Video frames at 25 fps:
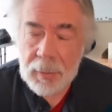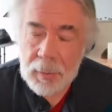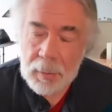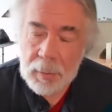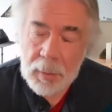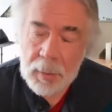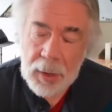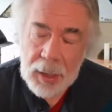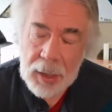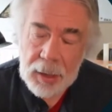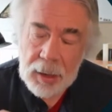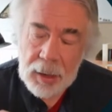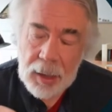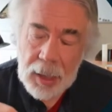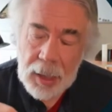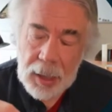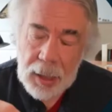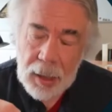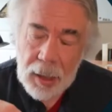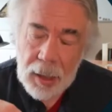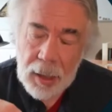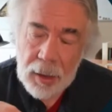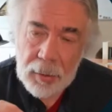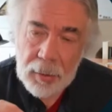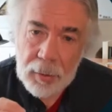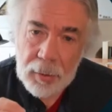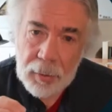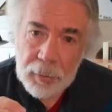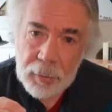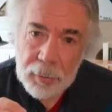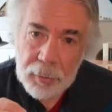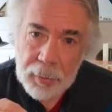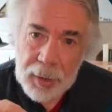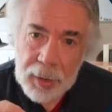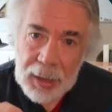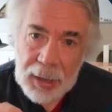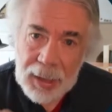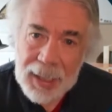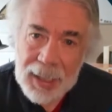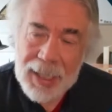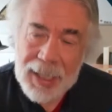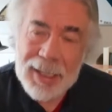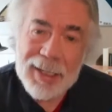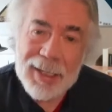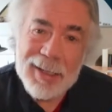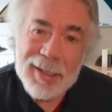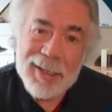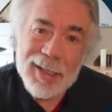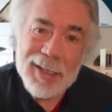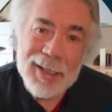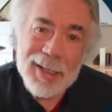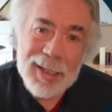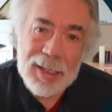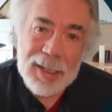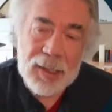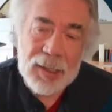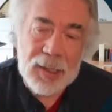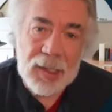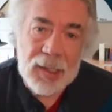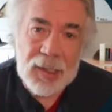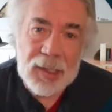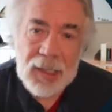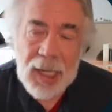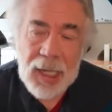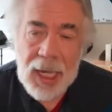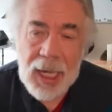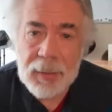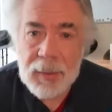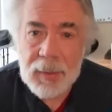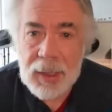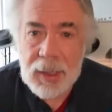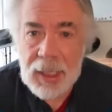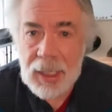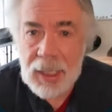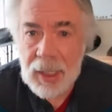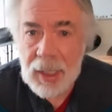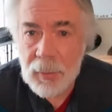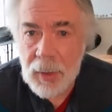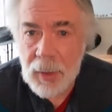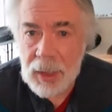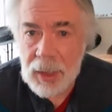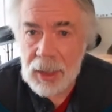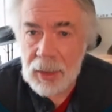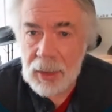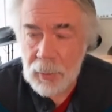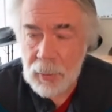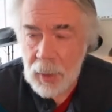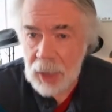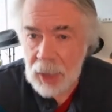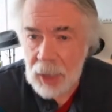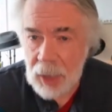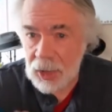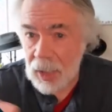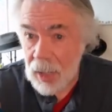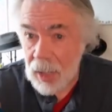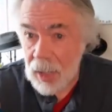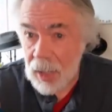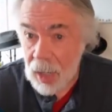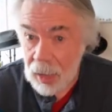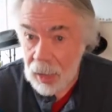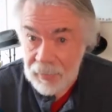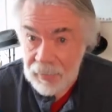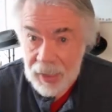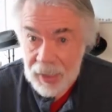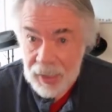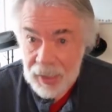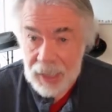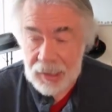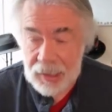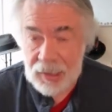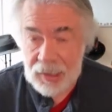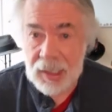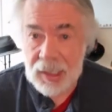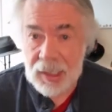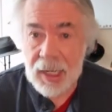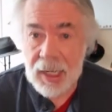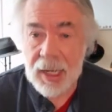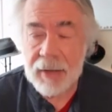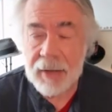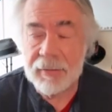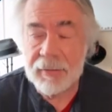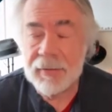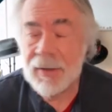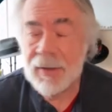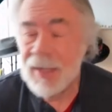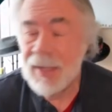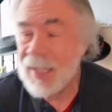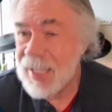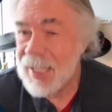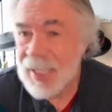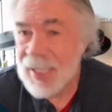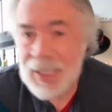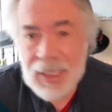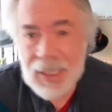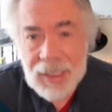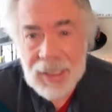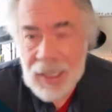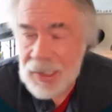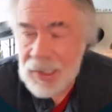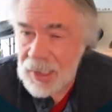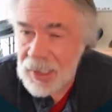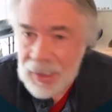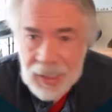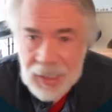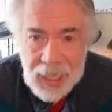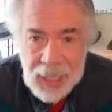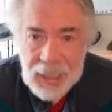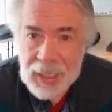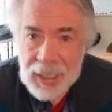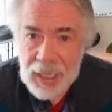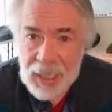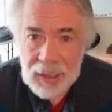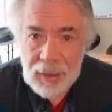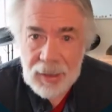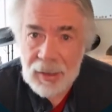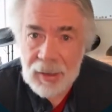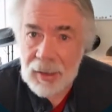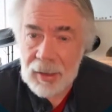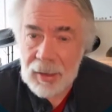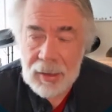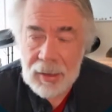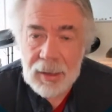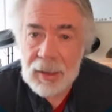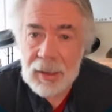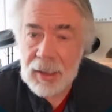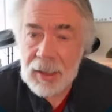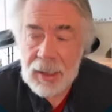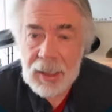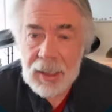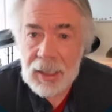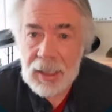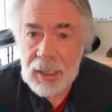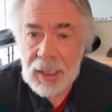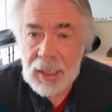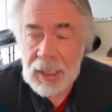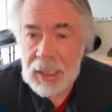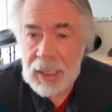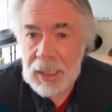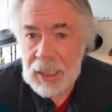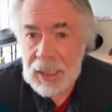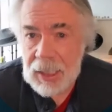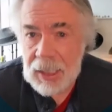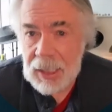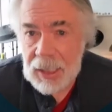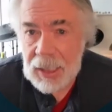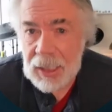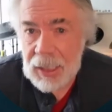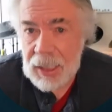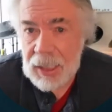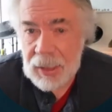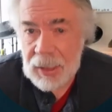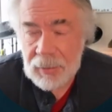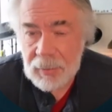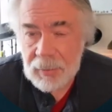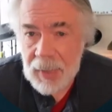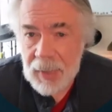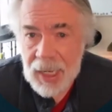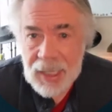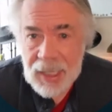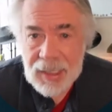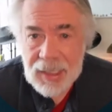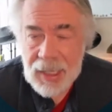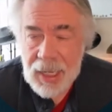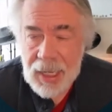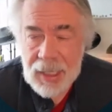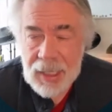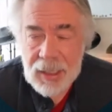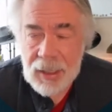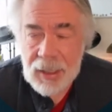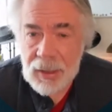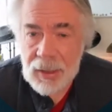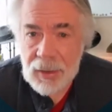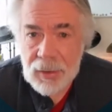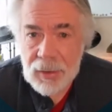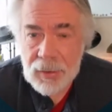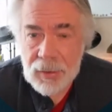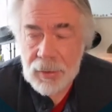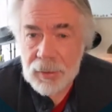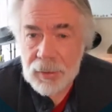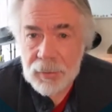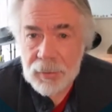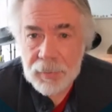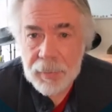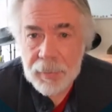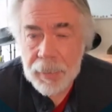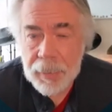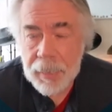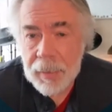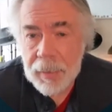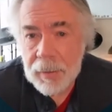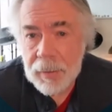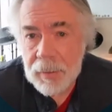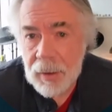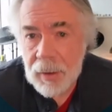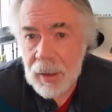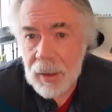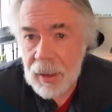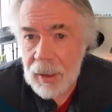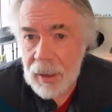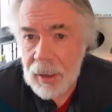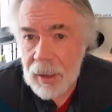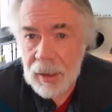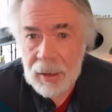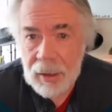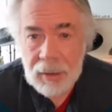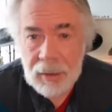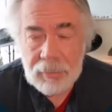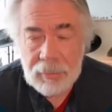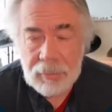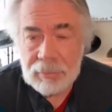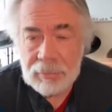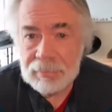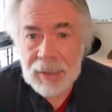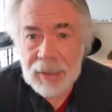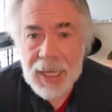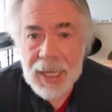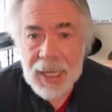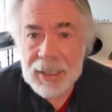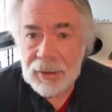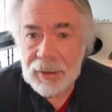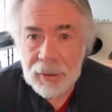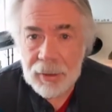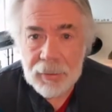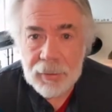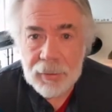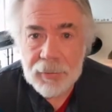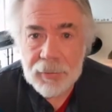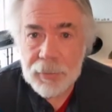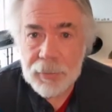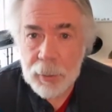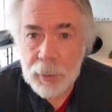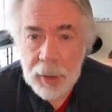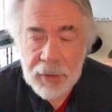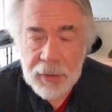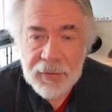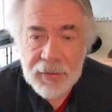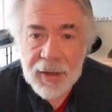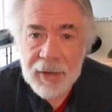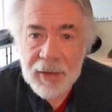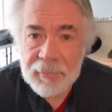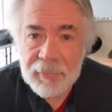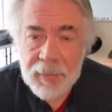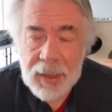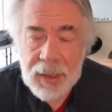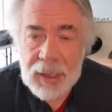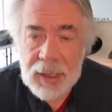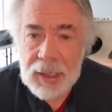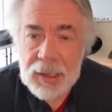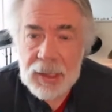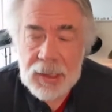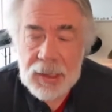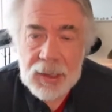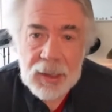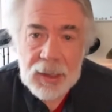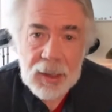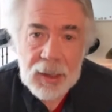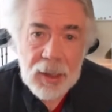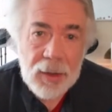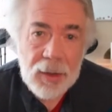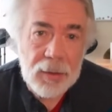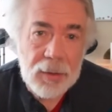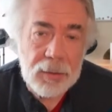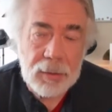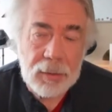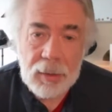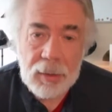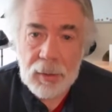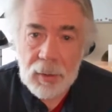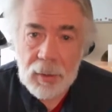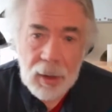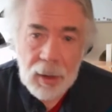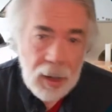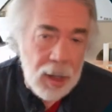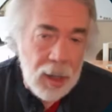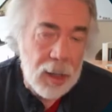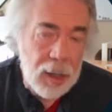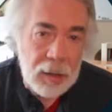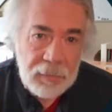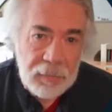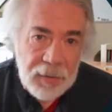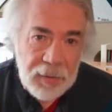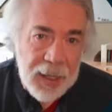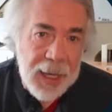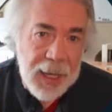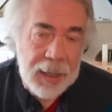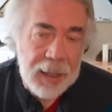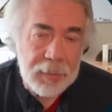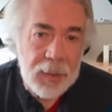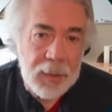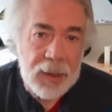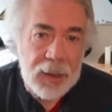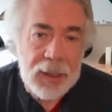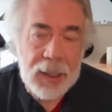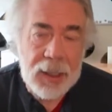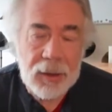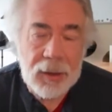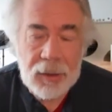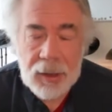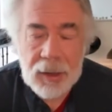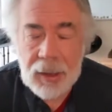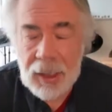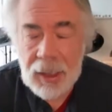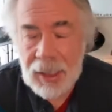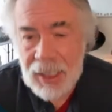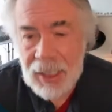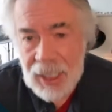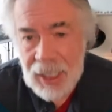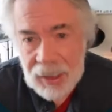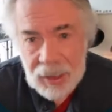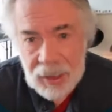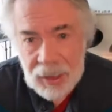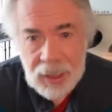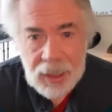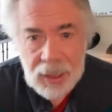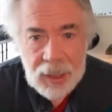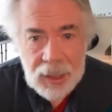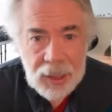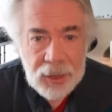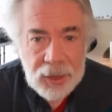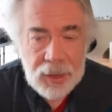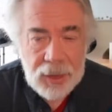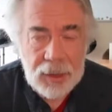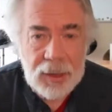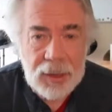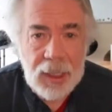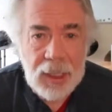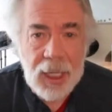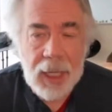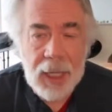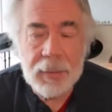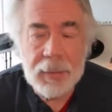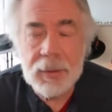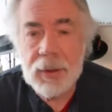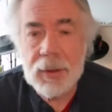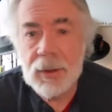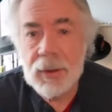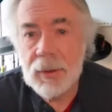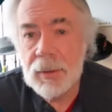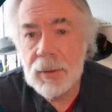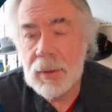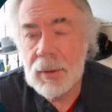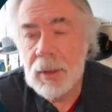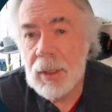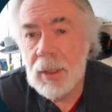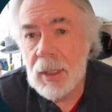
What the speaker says: but that are related to this assignment, and I want you to watch all of that stuff. It doesn't take that long. It may take you, I don't know, 45 minutes to go through all of that material, and then the additional time to